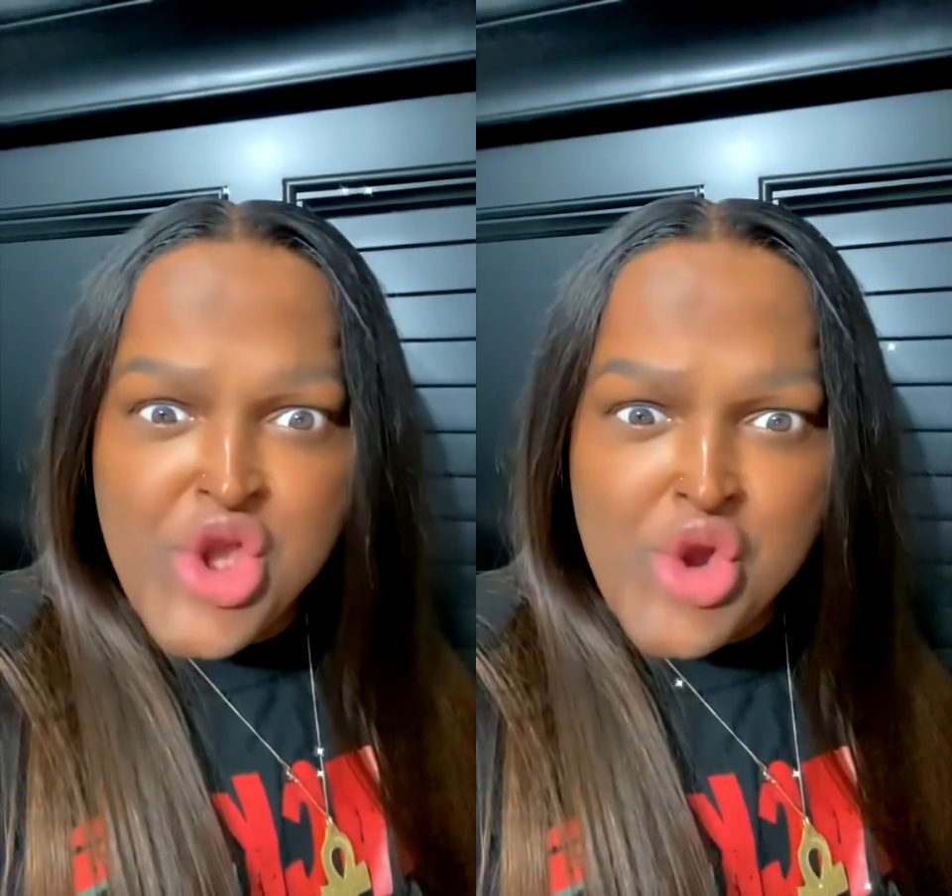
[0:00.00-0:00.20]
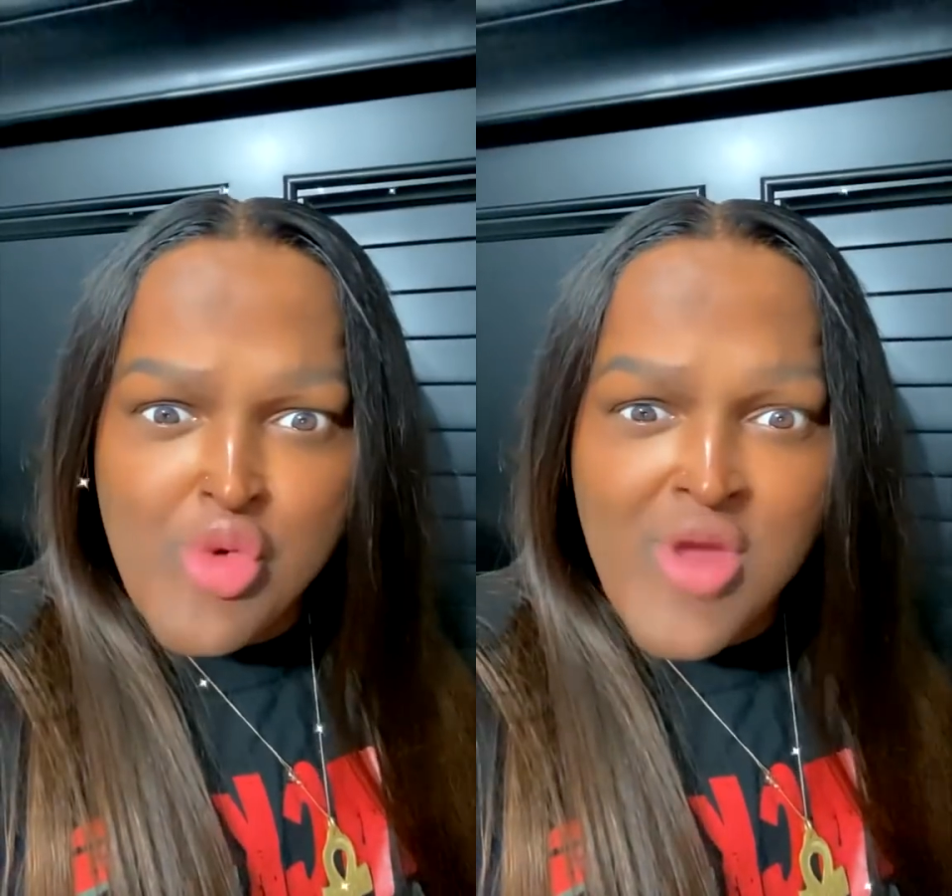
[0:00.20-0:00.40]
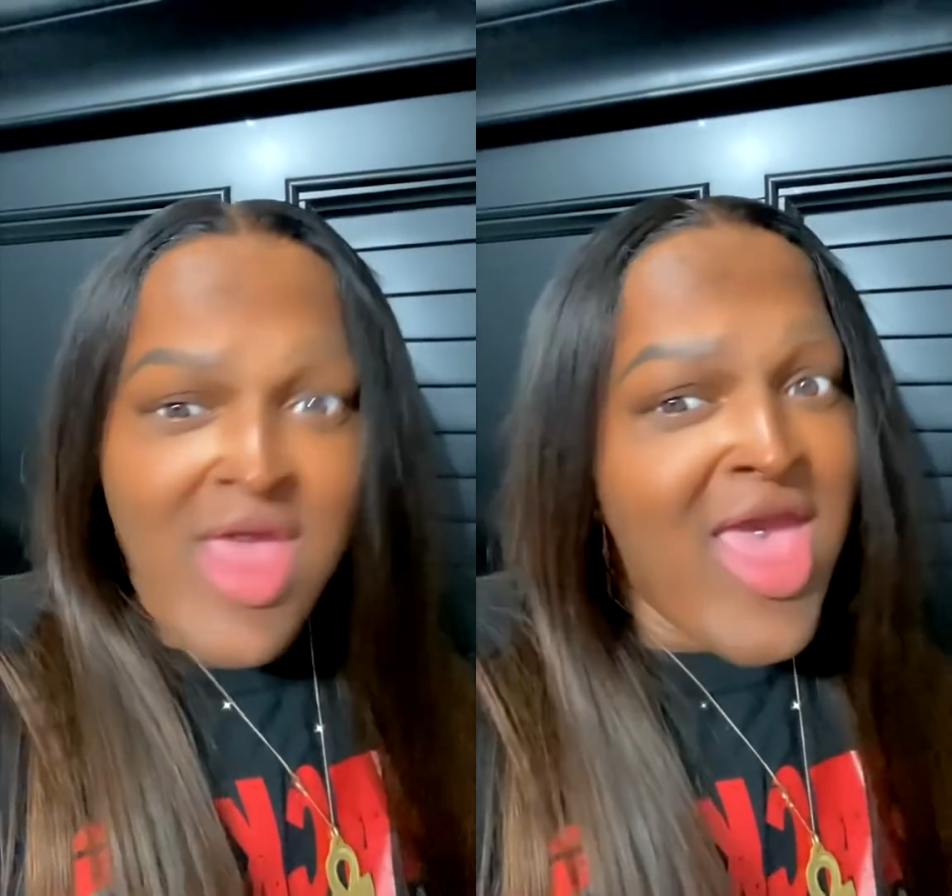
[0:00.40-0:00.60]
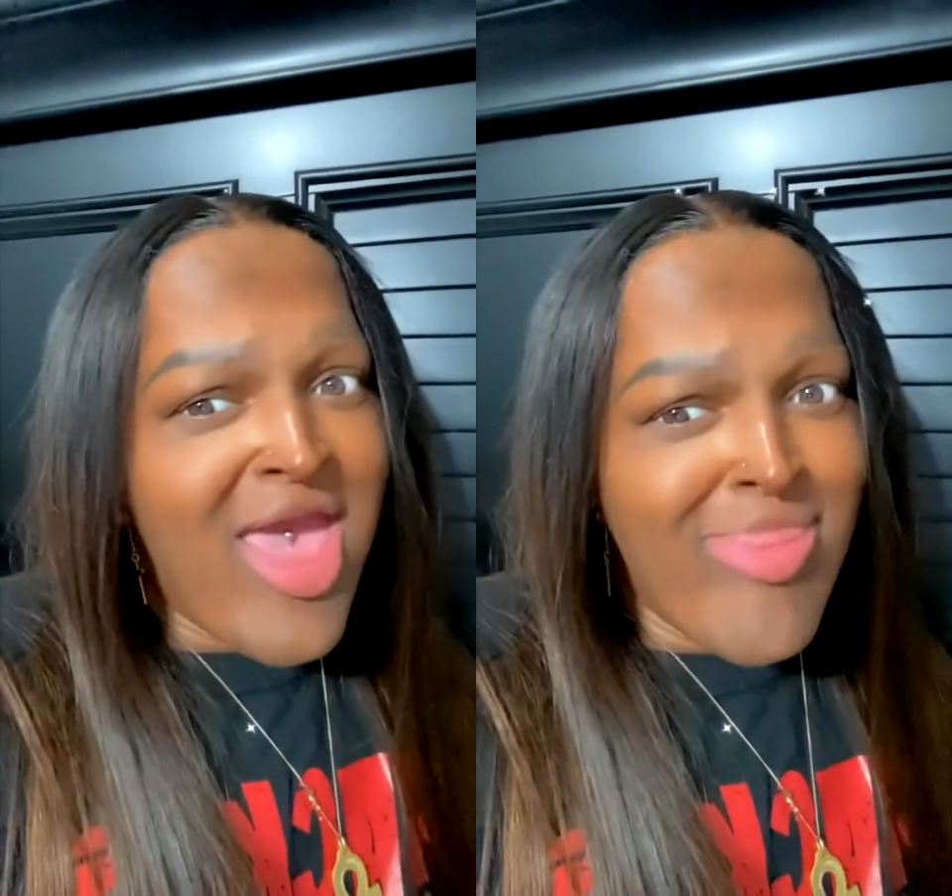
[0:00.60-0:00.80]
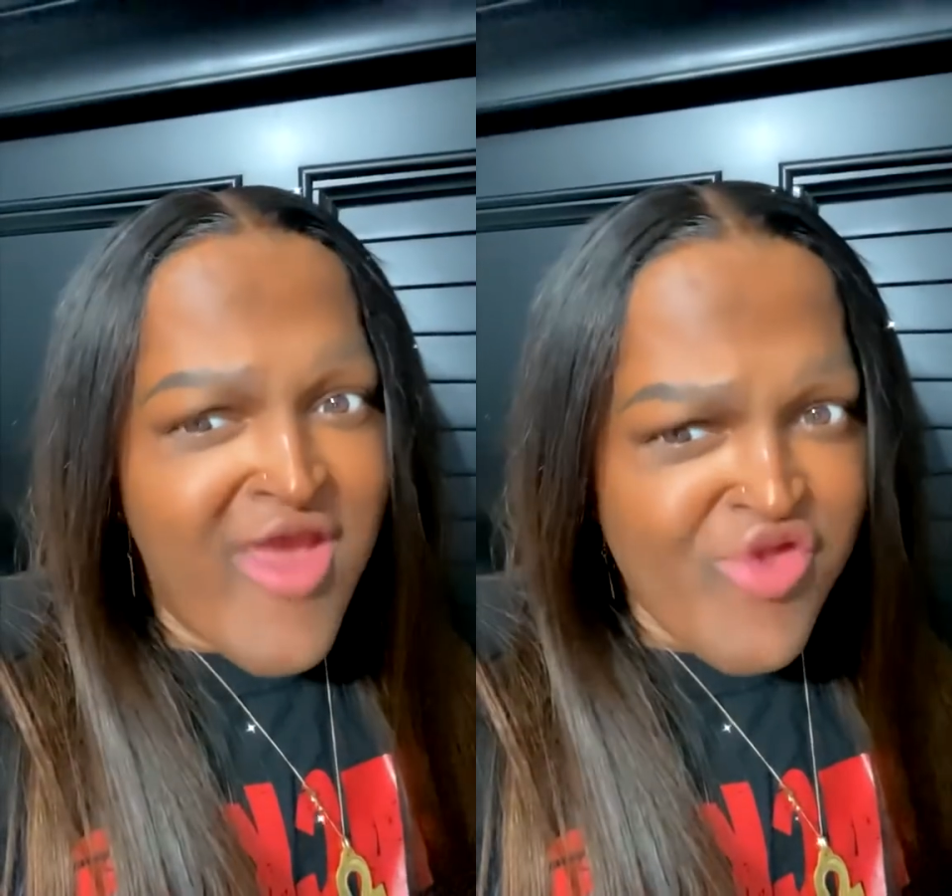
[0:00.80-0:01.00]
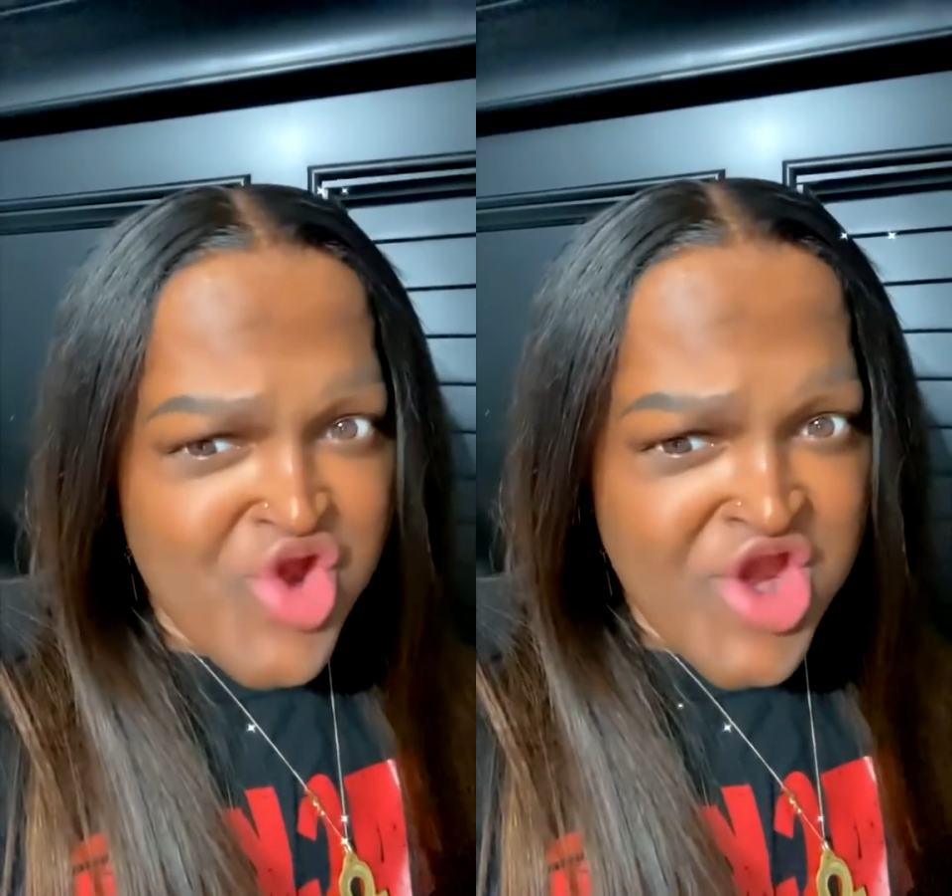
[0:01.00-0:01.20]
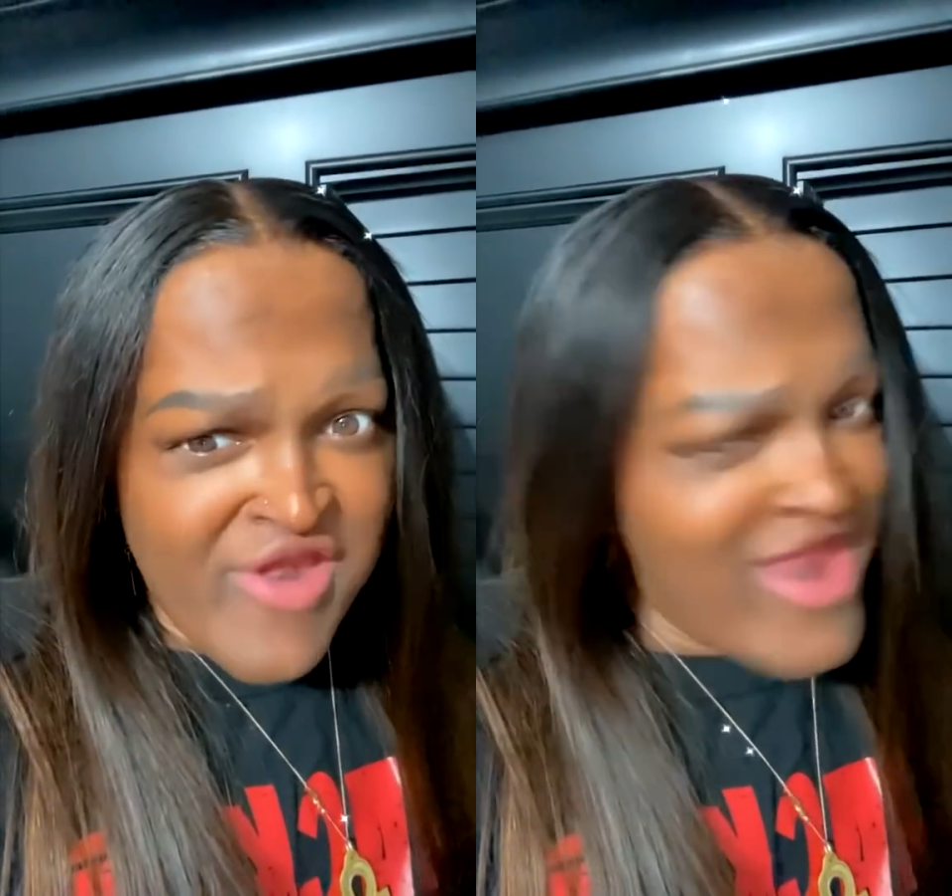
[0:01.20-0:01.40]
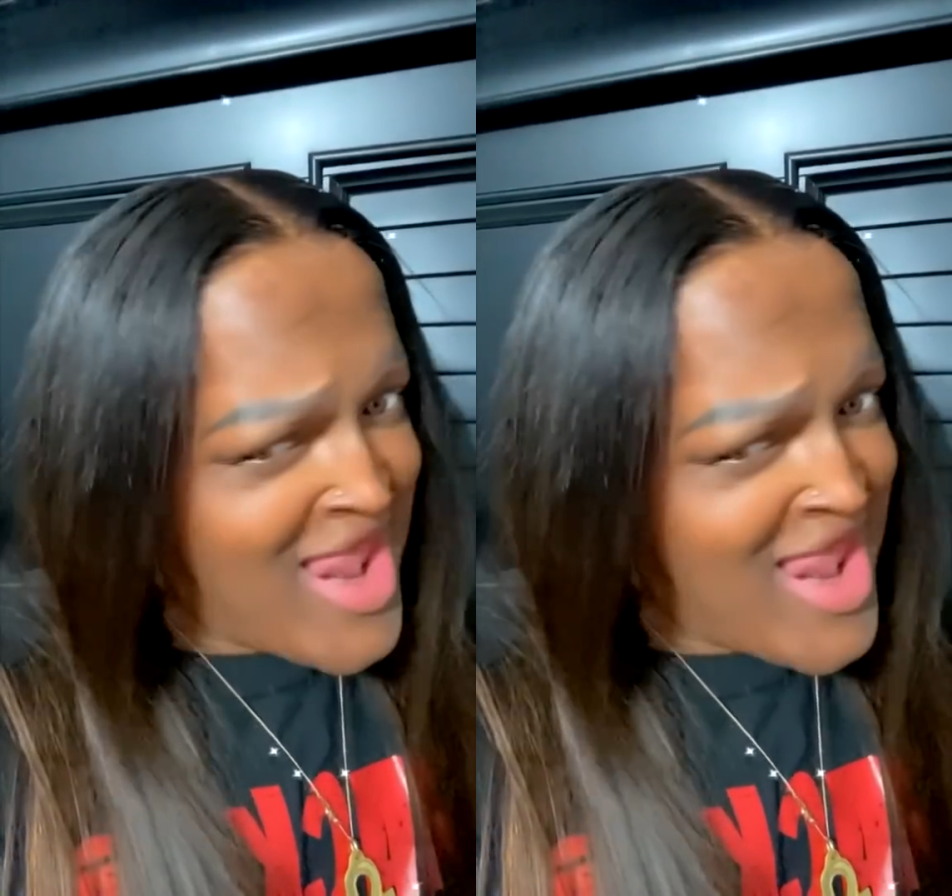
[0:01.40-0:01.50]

do, and that's the shit that I